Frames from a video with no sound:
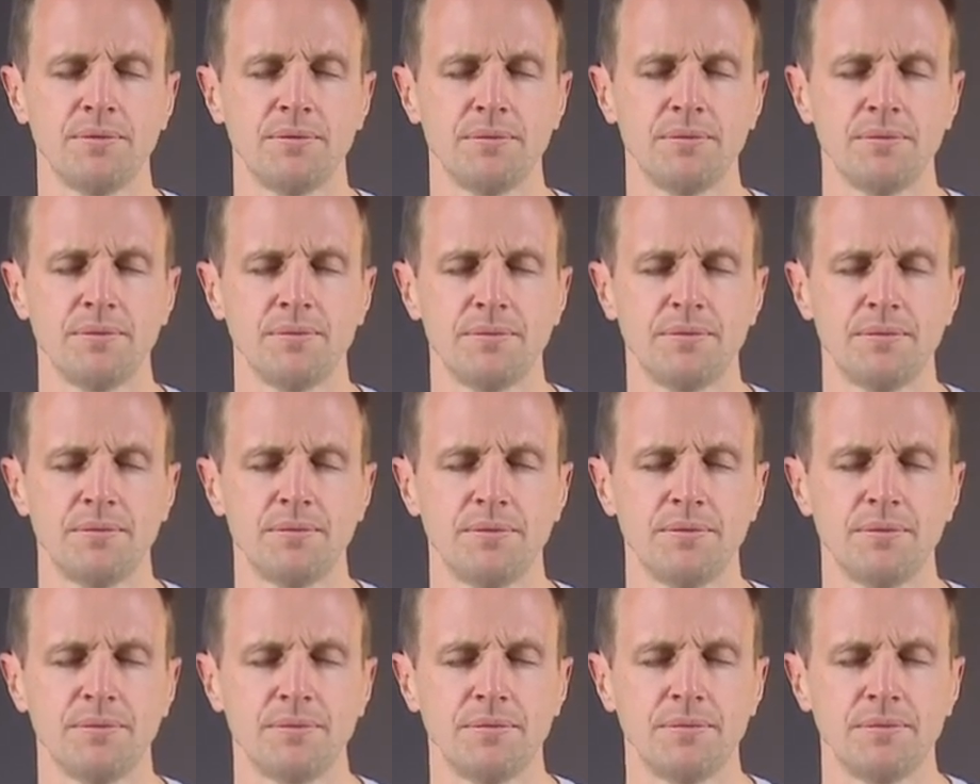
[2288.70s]

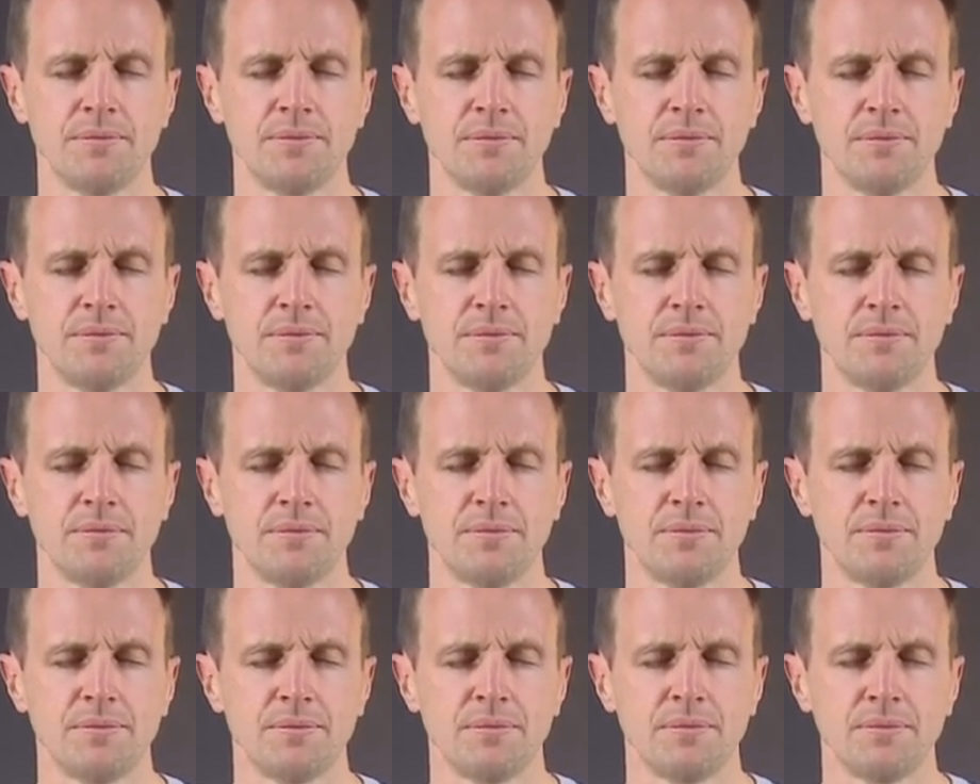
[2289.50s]

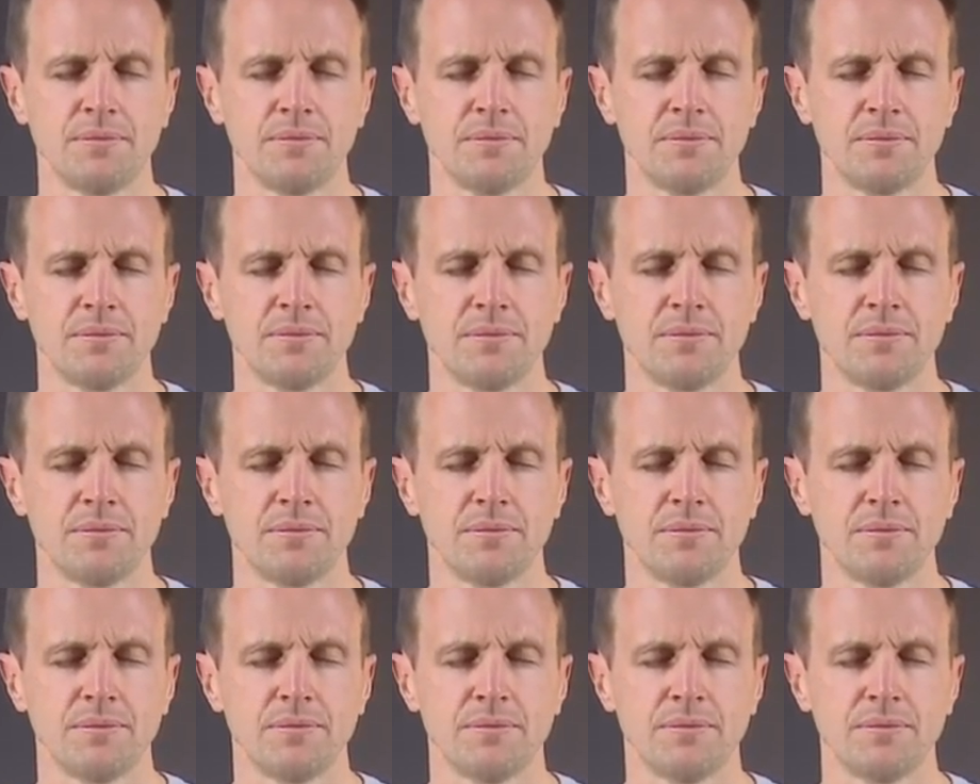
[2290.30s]

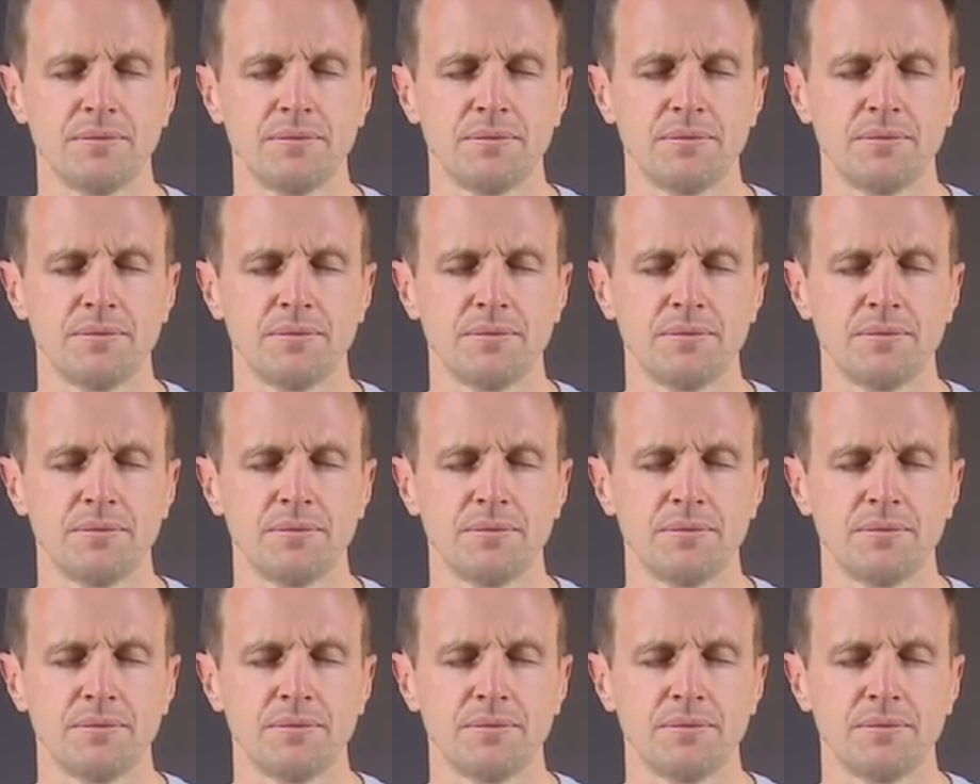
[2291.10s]
(silence)